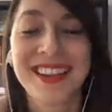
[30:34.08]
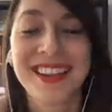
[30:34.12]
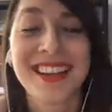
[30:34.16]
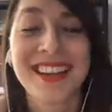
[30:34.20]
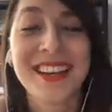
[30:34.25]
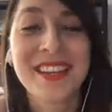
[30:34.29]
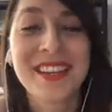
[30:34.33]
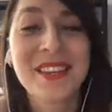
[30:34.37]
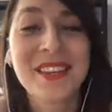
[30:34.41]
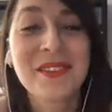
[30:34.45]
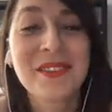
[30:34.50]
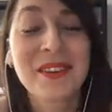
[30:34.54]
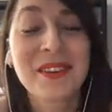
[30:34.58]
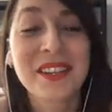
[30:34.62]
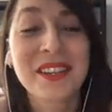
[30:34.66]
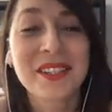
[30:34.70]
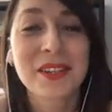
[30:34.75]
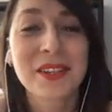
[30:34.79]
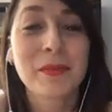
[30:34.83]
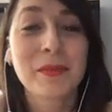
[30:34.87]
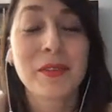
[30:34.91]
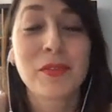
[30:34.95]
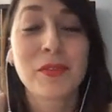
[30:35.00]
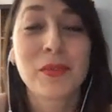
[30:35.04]
You at
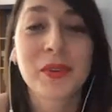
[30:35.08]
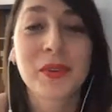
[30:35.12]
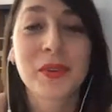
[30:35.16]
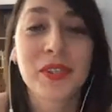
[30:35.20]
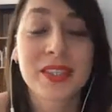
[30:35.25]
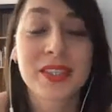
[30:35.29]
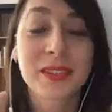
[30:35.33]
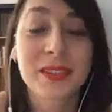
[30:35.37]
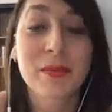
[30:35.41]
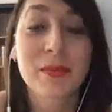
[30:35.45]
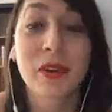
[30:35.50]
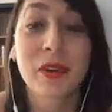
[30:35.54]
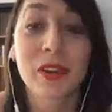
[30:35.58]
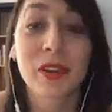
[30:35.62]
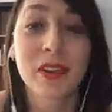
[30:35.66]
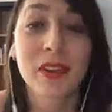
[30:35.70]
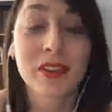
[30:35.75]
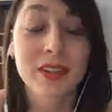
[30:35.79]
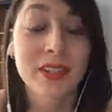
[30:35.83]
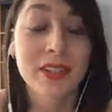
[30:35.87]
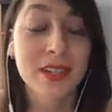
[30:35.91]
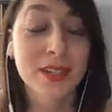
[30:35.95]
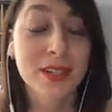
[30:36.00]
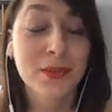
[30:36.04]
home, if you want to see more
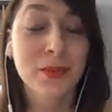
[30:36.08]
content,